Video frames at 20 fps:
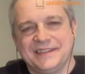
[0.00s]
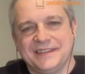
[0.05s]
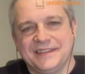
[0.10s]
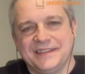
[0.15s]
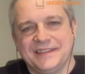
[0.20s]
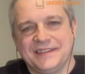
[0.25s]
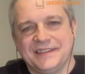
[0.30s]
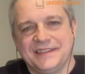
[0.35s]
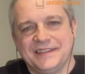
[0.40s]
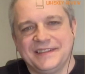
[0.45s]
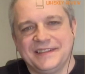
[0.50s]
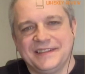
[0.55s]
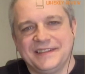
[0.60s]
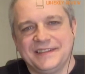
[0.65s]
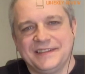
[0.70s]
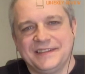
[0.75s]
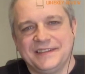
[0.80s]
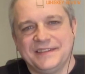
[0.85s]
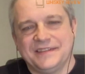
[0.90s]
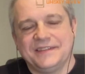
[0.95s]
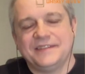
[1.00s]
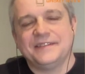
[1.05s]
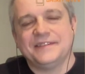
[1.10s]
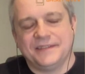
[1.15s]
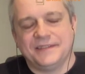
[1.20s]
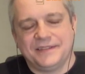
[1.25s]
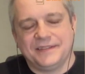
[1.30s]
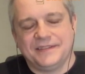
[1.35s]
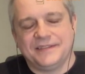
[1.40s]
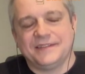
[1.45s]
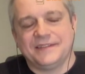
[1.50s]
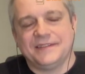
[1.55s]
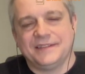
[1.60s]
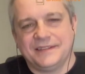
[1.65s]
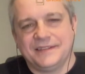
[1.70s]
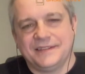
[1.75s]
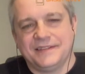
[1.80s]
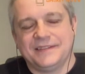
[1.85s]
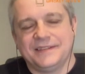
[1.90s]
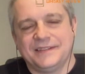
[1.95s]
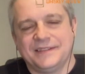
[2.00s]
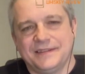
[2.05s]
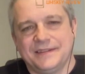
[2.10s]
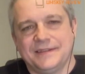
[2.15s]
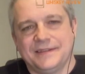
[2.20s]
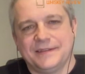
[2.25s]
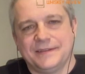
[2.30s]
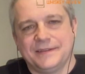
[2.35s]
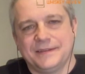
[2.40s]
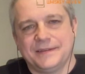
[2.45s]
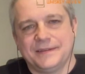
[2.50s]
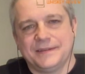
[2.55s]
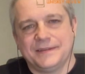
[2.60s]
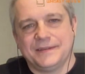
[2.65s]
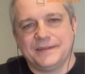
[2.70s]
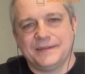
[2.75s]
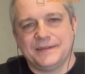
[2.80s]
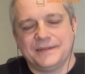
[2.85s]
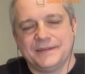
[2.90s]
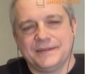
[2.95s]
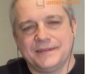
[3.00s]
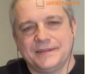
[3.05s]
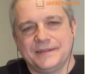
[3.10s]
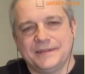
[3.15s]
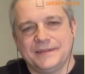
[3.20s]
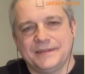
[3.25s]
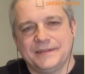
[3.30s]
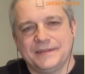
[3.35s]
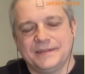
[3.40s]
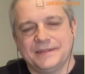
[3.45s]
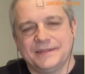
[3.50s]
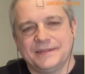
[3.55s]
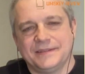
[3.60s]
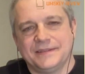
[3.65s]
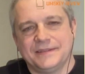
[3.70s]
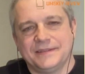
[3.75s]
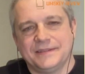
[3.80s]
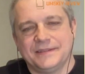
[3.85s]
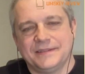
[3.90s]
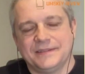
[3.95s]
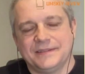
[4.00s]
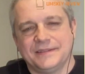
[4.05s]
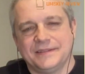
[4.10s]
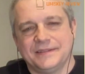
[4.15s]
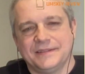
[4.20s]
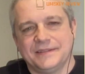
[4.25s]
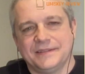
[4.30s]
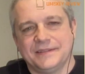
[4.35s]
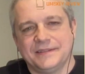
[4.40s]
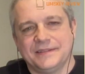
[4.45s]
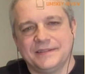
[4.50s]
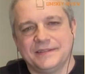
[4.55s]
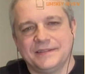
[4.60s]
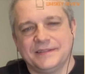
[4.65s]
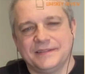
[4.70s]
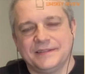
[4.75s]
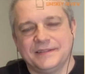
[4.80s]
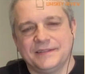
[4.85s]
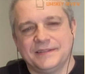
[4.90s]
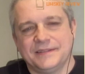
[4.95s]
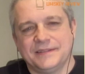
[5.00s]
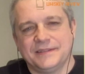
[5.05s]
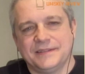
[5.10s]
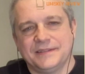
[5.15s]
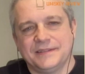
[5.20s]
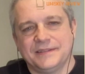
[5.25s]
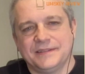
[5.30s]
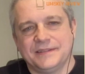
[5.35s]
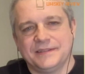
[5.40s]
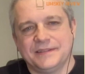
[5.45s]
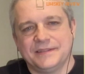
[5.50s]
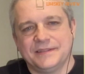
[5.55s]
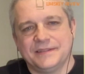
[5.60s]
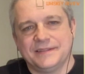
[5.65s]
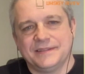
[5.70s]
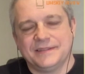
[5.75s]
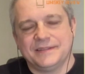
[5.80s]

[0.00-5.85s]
The person shown says nothing.